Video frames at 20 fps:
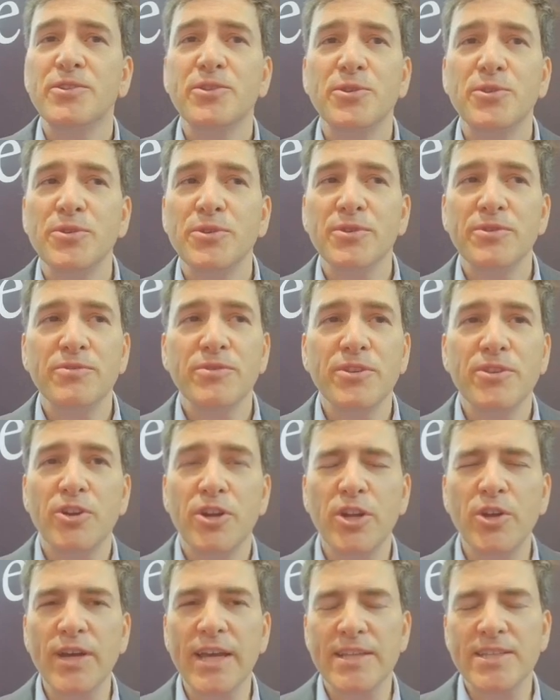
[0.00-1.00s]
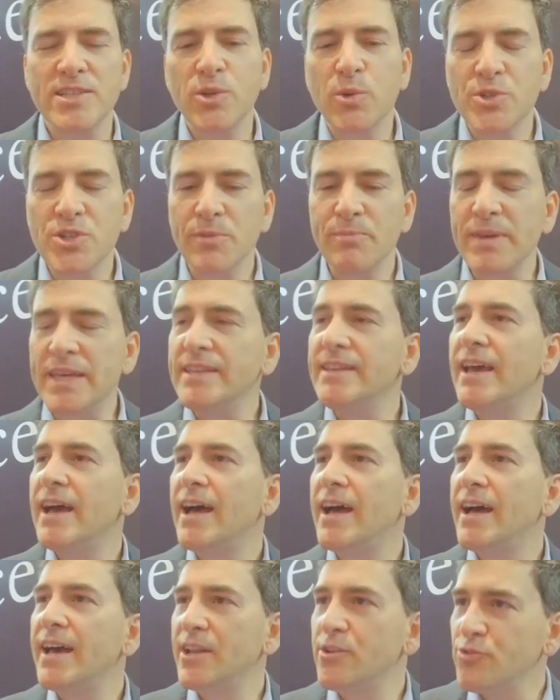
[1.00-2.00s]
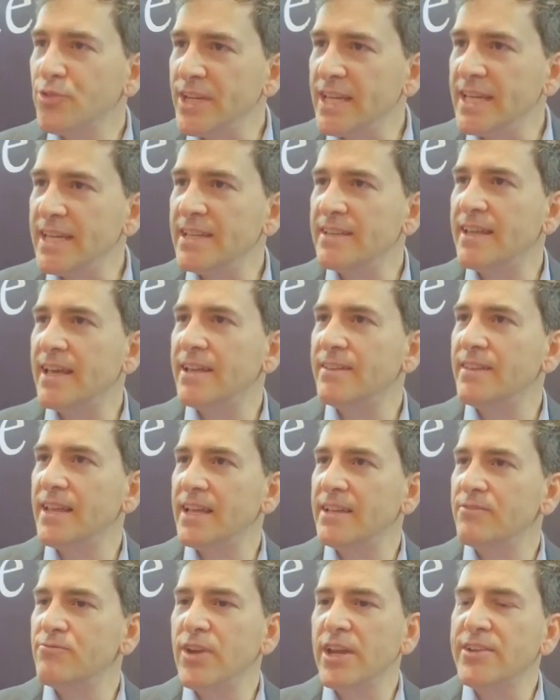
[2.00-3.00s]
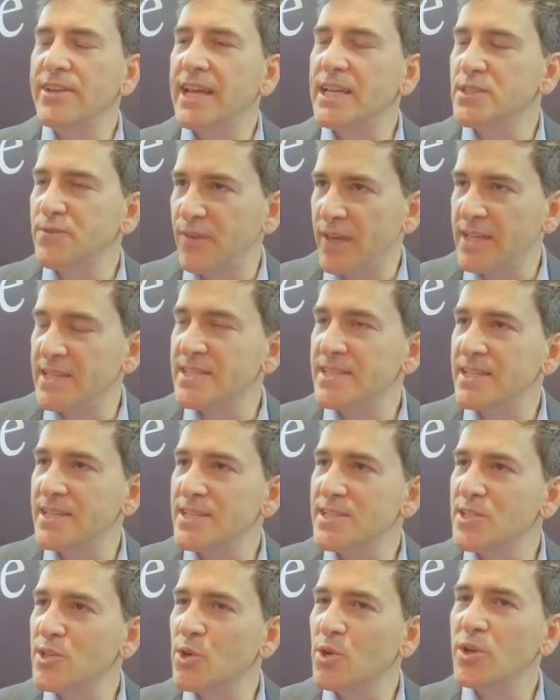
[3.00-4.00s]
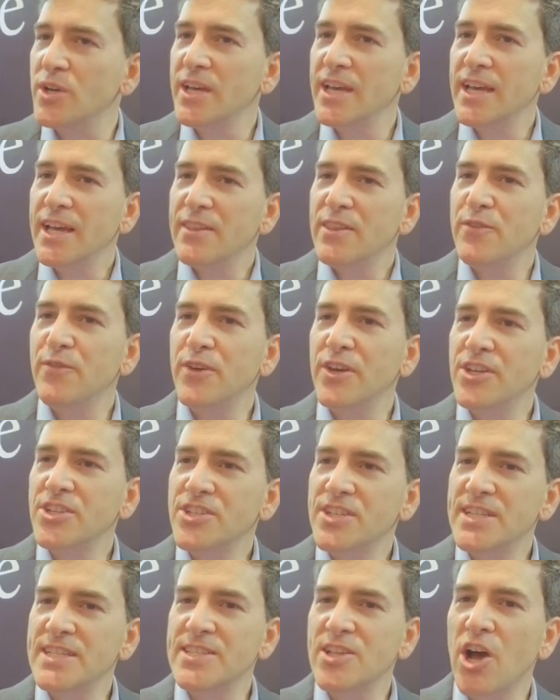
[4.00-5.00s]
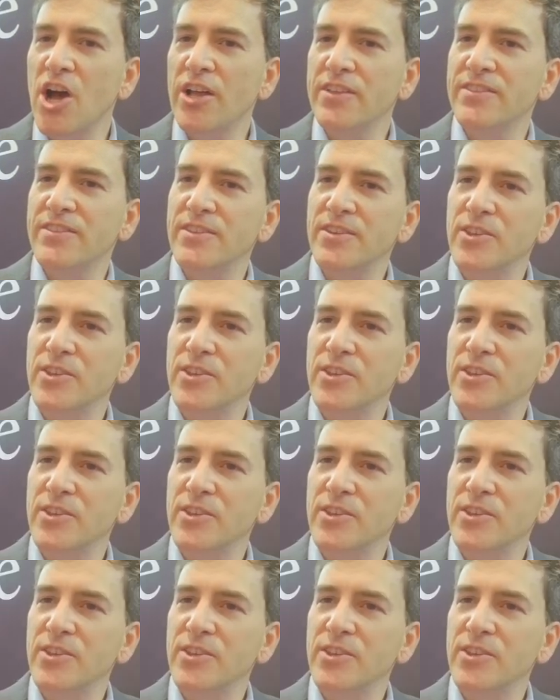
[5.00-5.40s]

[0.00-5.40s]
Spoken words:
you know, look at social media and read and recognize faces. So the vision is not